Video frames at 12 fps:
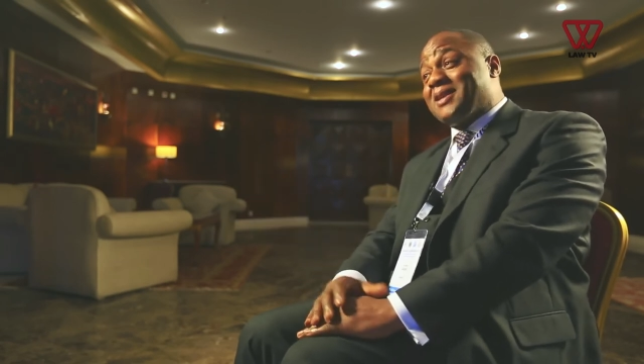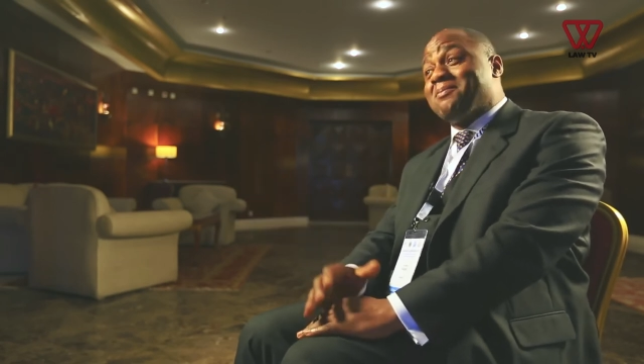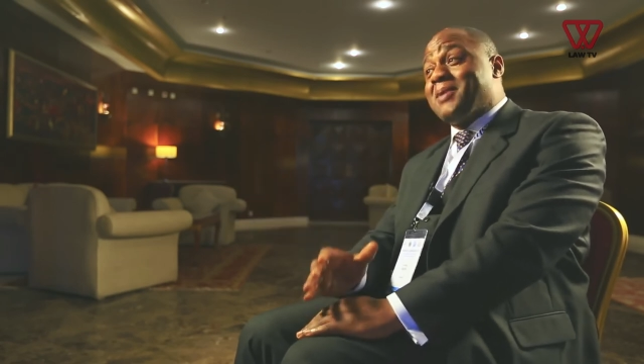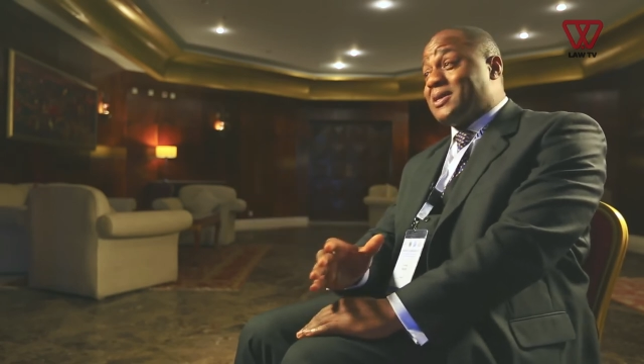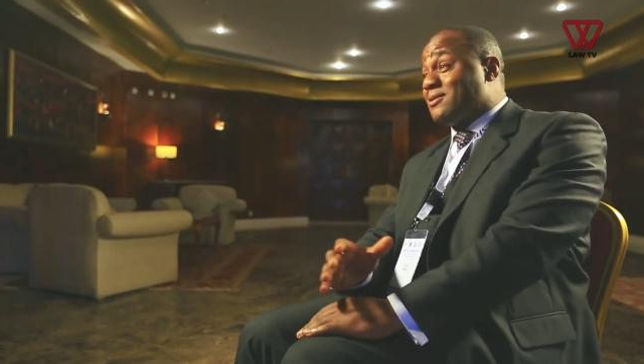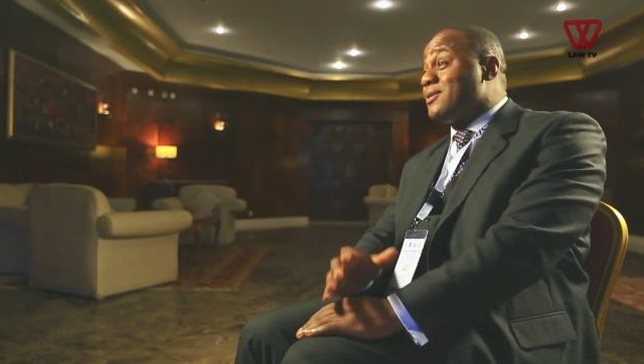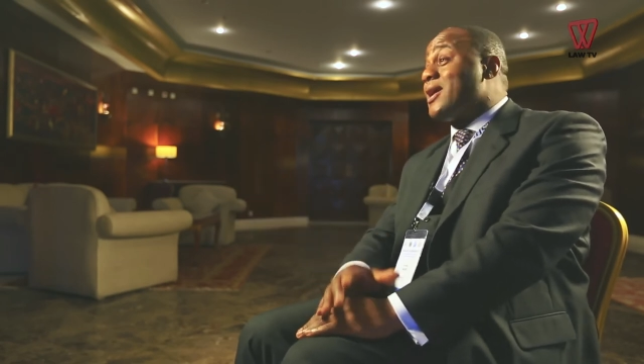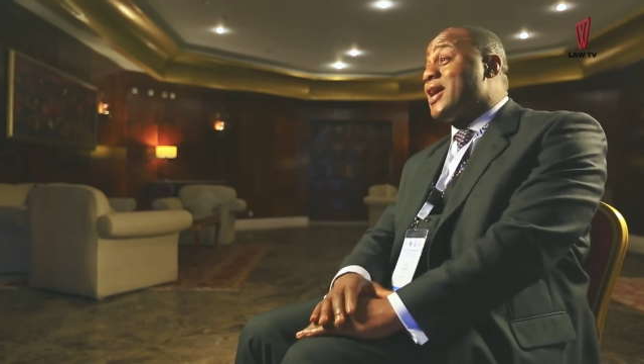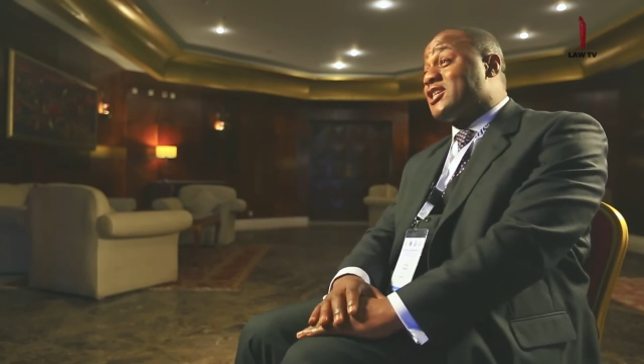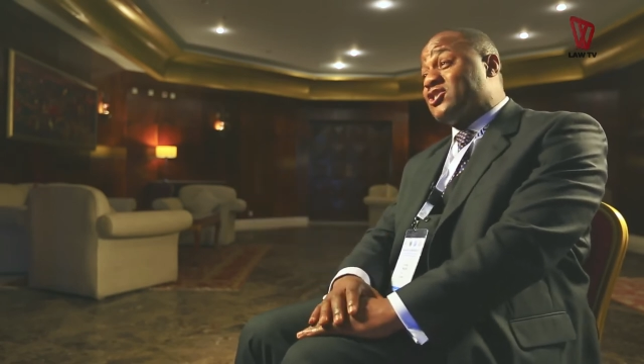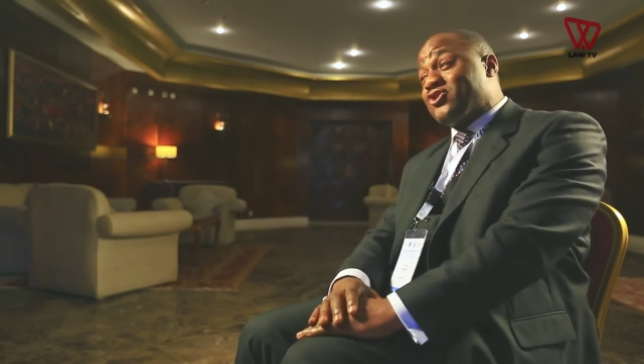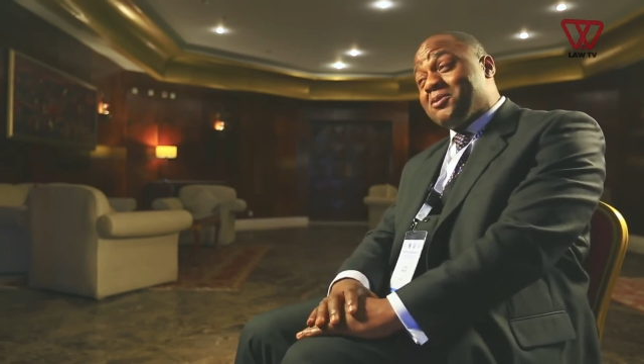and met
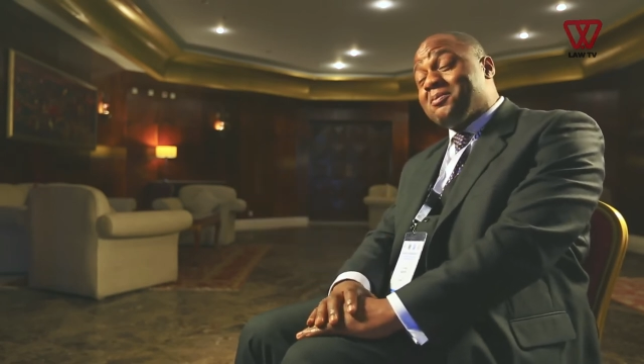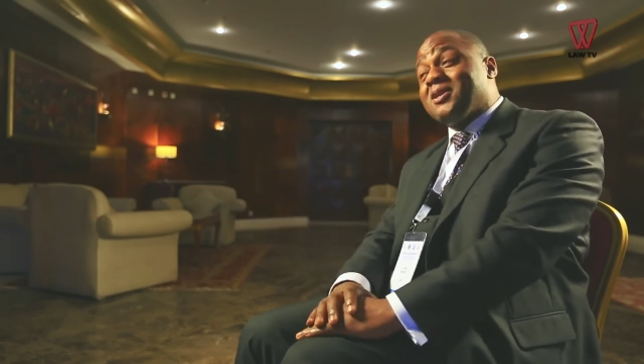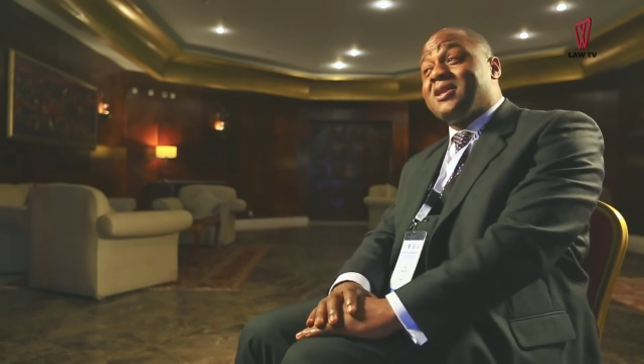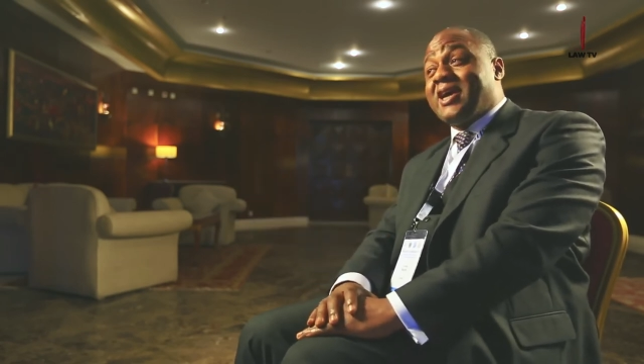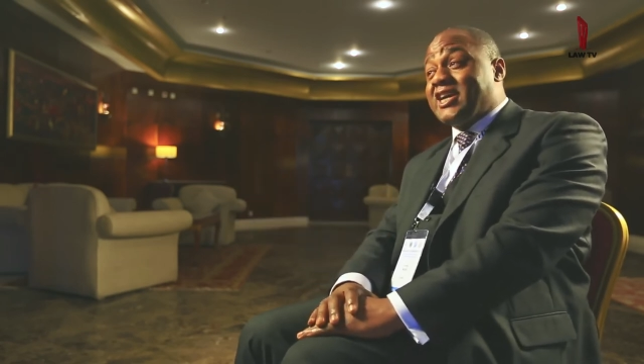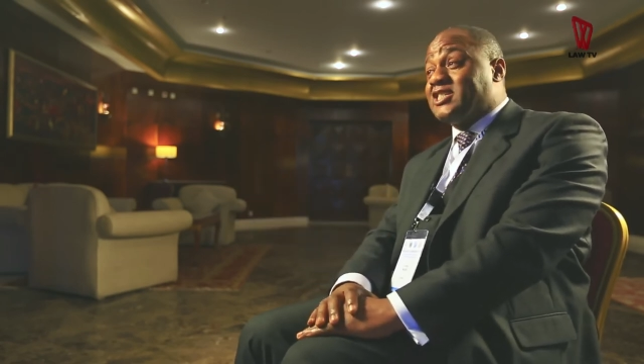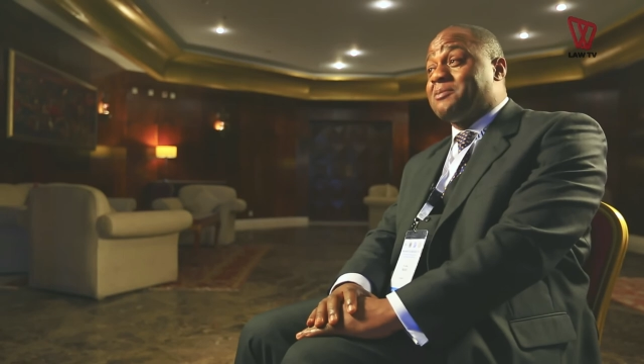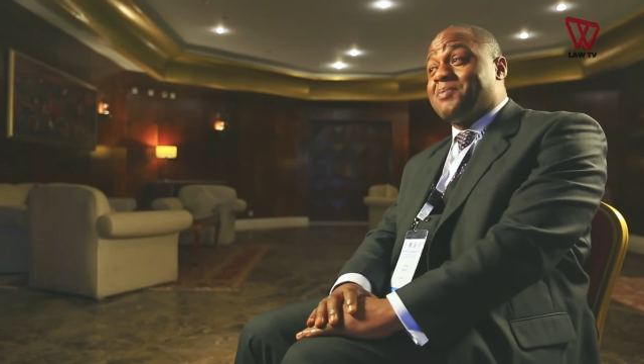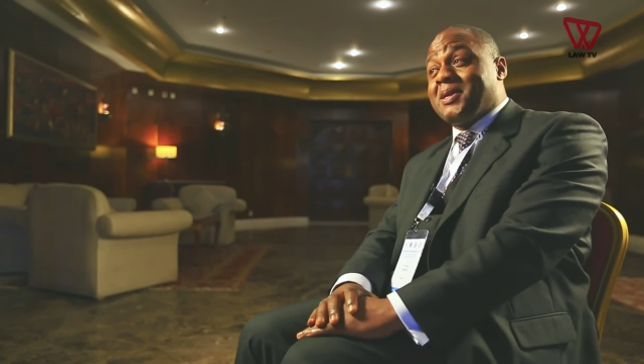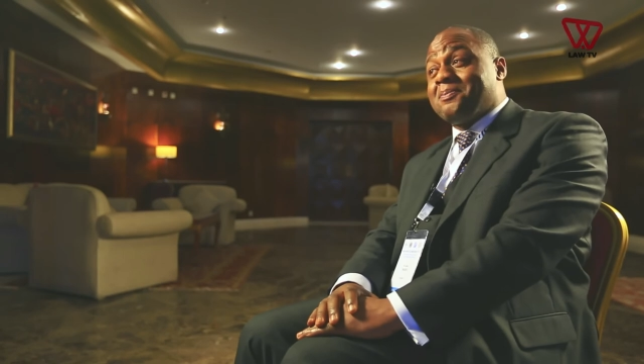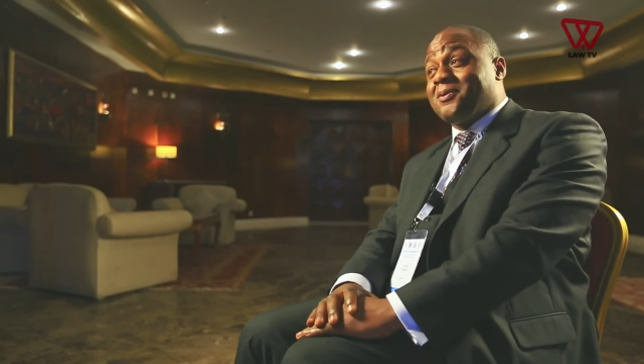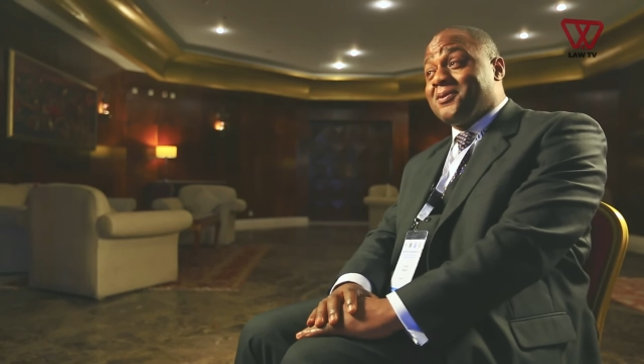extremely nice
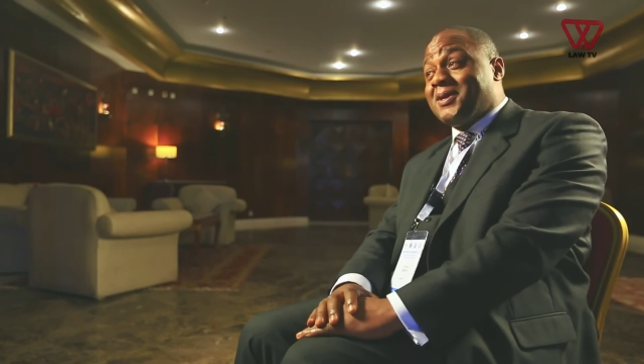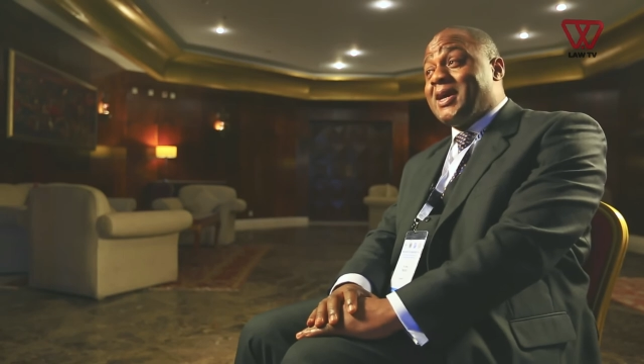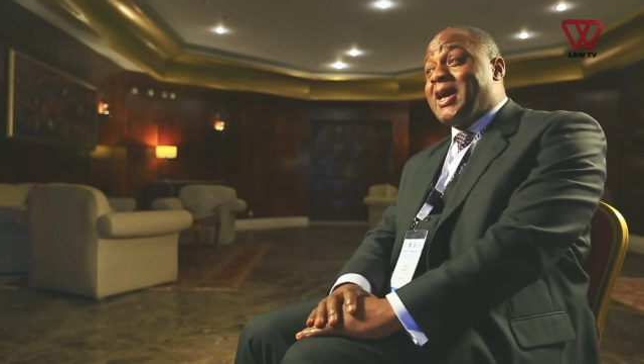people.